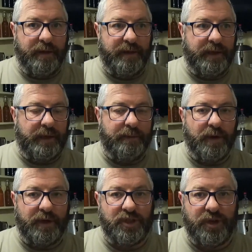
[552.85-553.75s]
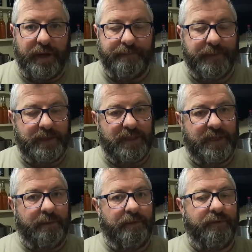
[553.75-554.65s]
The Murray Straight, as I
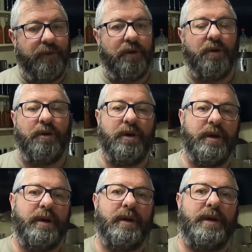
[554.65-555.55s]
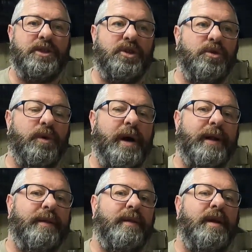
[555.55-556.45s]
said before, need to do,
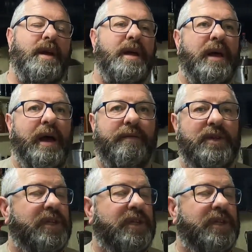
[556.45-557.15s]
and I've